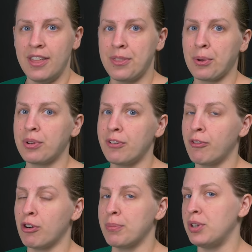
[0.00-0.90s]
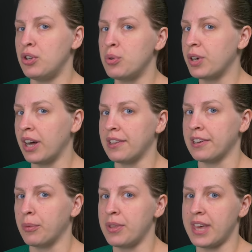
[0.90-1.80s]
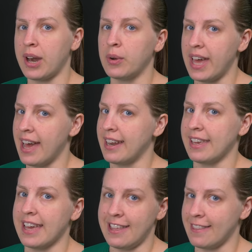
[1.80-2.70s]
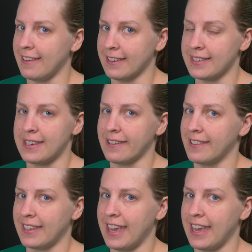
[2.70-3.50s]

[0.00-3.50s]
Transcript: they're going to form a new color without adding anything else here on the